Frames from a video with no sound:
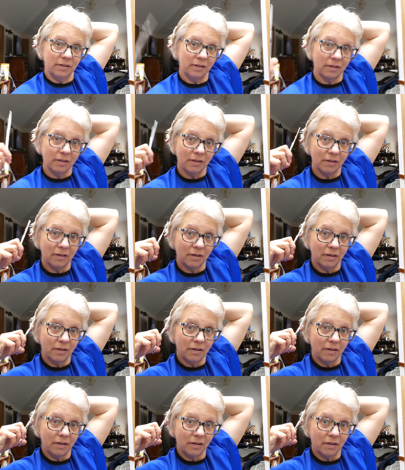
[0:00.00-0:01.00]

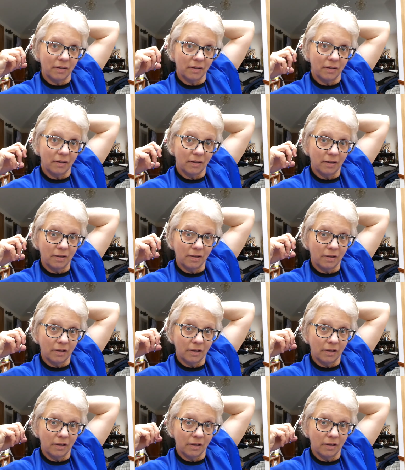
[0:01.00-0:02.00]

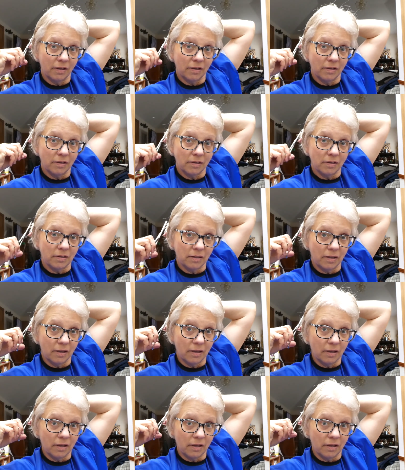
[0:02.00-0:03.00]

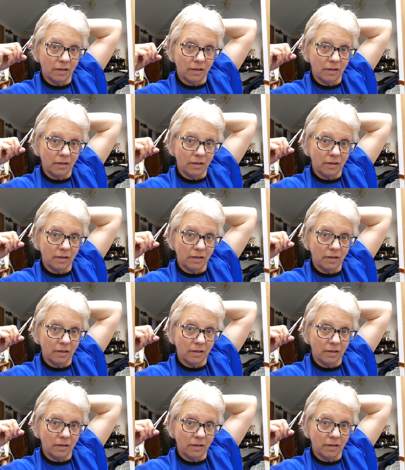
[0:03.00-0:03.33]
Nothing is said.